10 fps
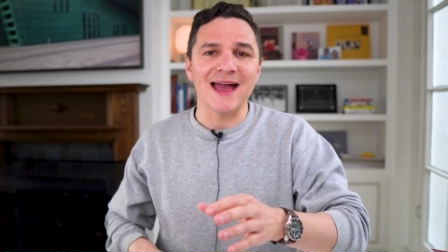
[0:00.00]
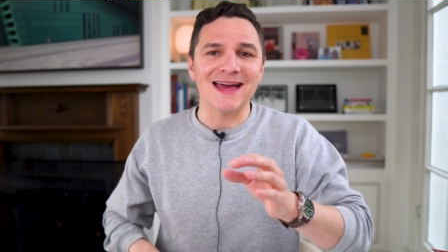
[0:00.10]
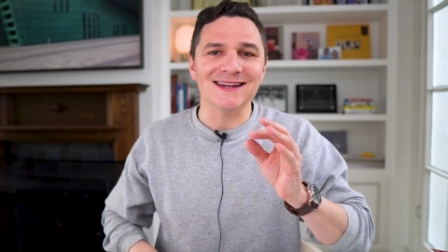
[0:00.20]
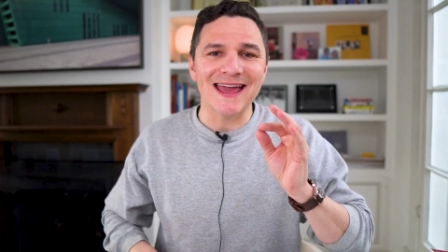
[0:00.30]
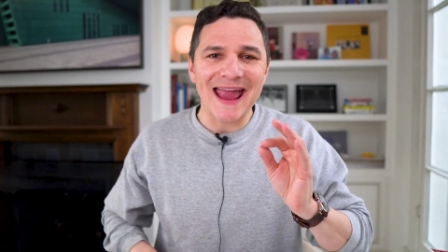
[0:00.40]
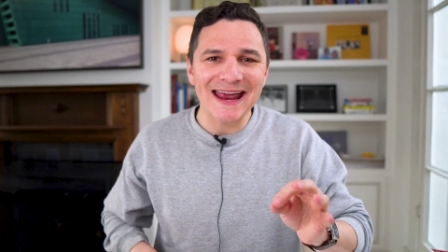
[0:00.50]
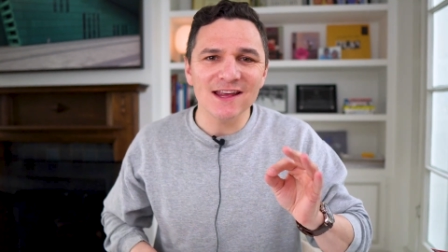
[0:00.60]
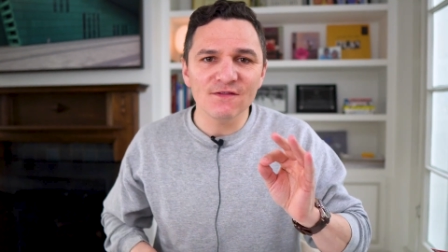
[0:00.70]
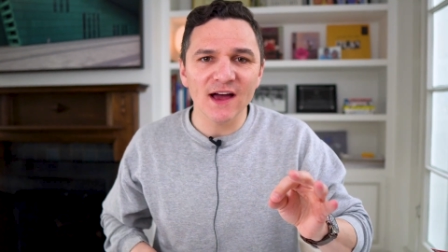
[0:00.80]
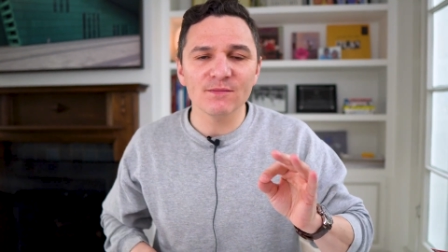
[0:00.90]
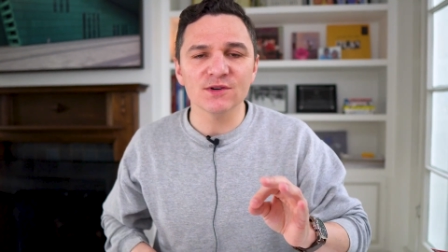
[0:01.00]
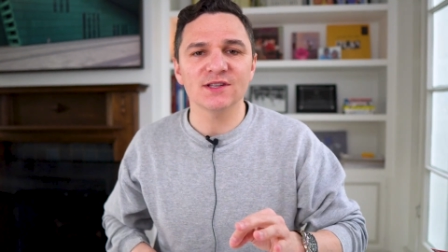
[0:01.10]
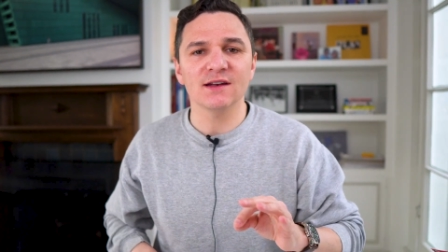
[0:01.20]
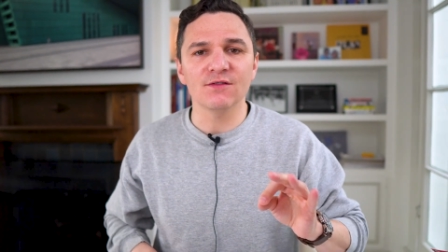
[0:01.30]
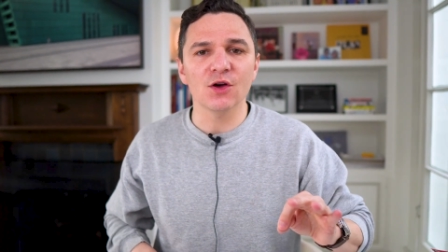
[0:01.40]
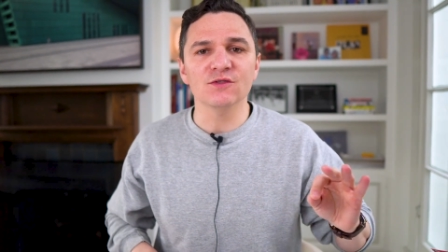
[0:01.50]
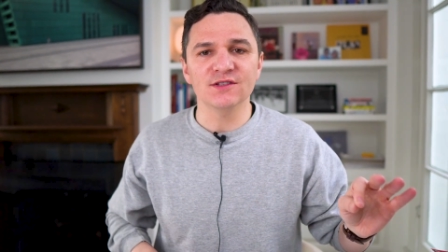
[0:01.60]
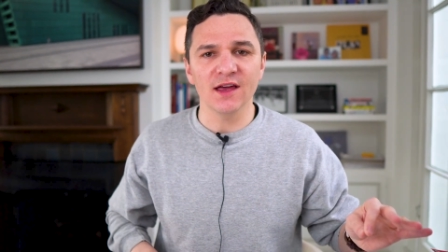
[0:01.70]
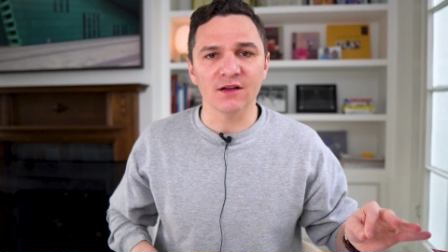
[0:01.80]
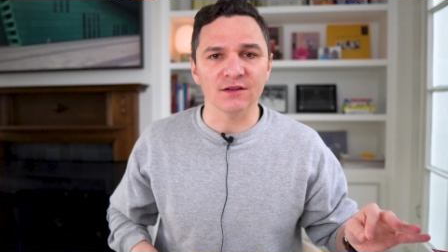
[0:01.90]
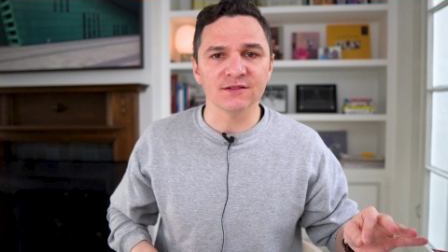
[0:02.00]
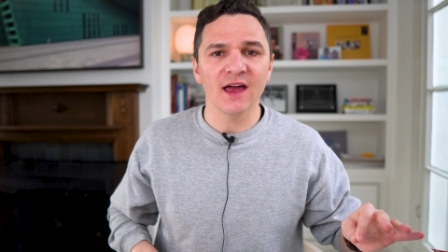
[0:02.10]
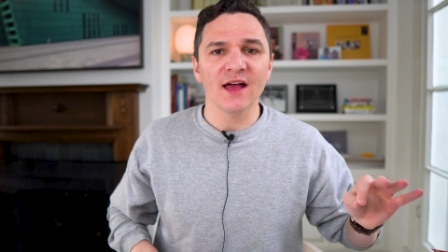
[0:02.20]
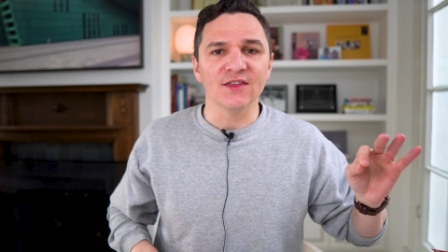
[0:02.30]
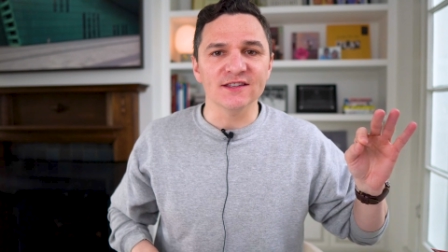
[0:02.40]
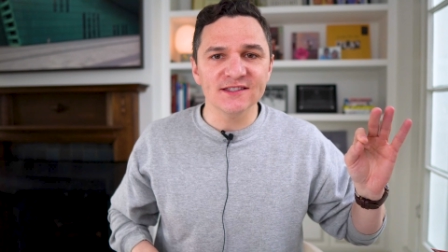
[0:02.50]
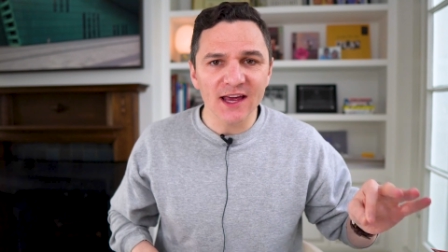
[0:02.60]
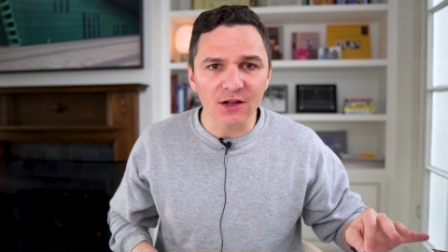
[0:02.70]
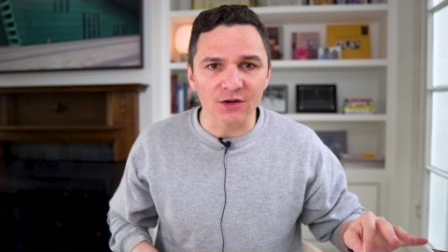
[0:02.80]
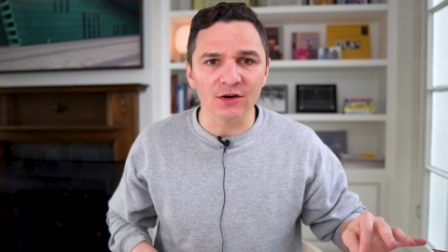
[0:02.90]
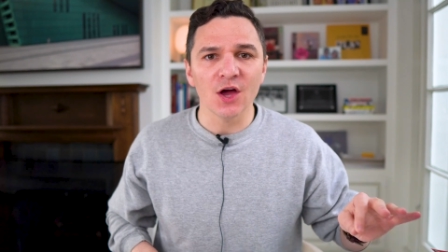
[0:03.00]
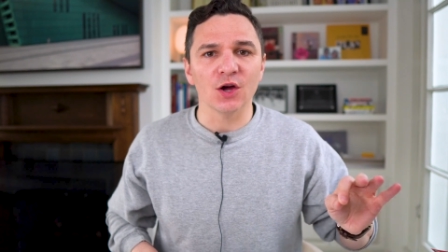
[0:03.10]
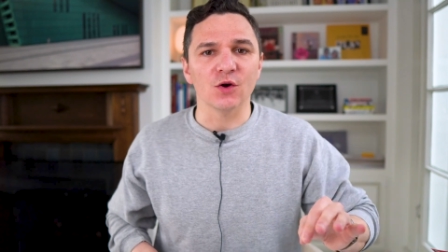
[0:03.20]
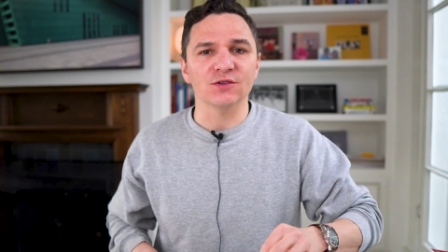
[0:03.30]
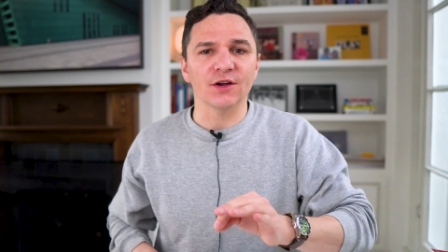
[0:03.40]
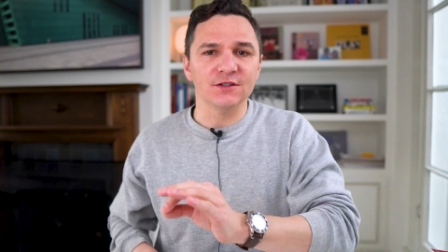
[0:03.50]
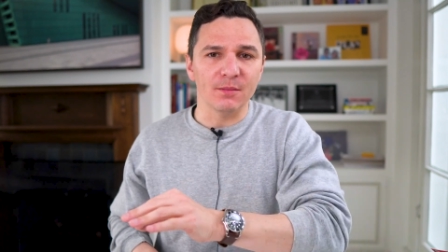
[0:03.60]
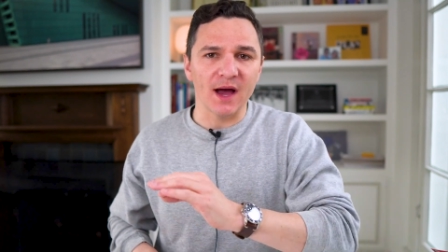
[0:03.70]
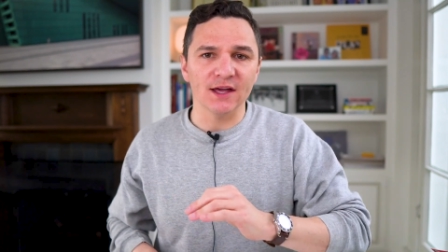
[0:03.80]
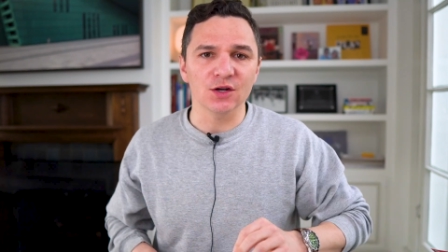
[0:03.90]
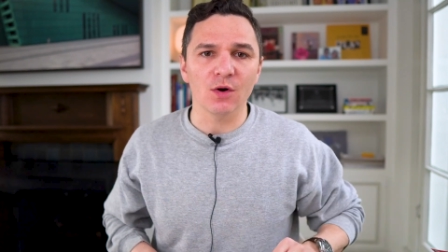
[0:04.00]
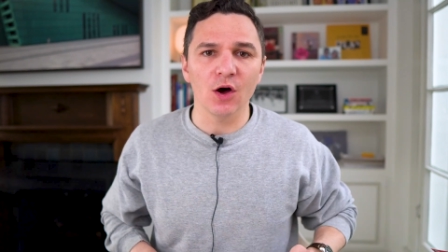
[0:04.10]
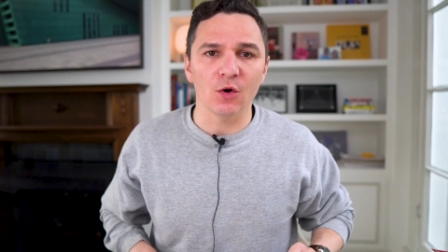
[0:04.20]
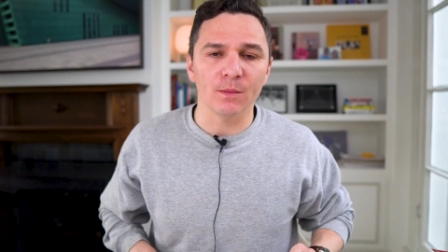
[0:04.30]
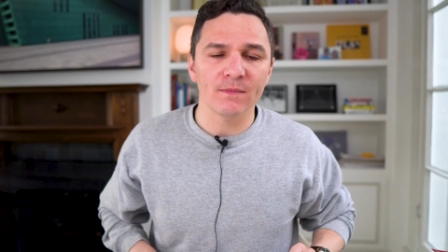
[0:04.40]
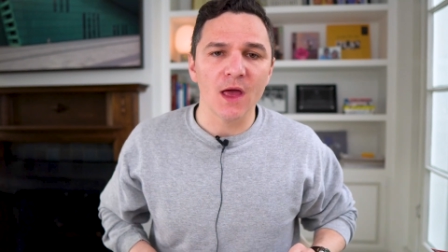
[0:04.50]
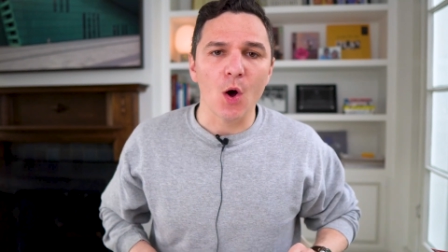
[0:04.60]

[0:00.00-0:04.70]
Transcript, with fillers: and in 85% of those sales, the seller goes on to buy a new home.